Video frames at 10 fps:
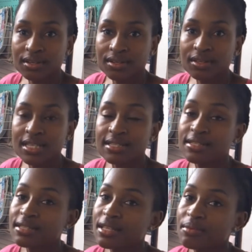He's
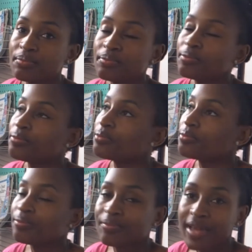asleep,
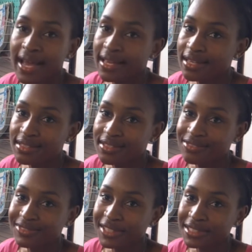I get
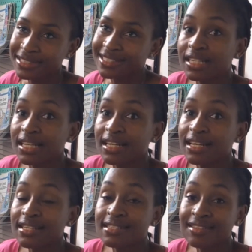stuff done.
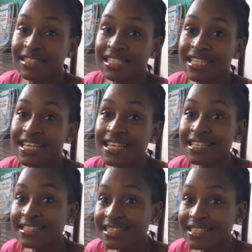It's not the
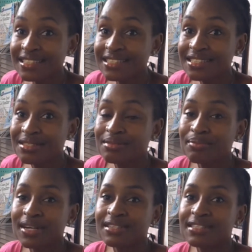easiest,
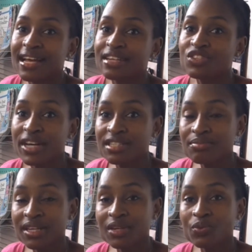but I try to
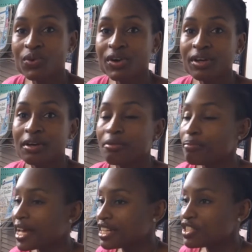make it work,
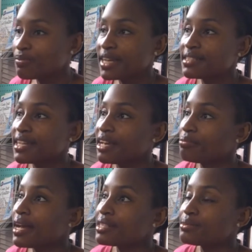manage my time
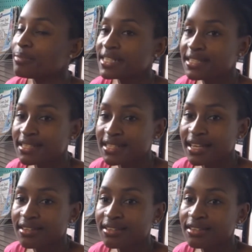as best as I
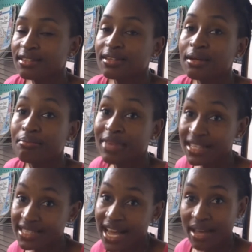could, make
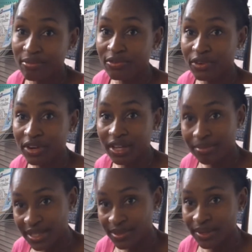time for him
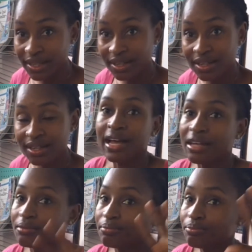as well,
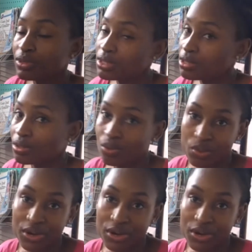and put work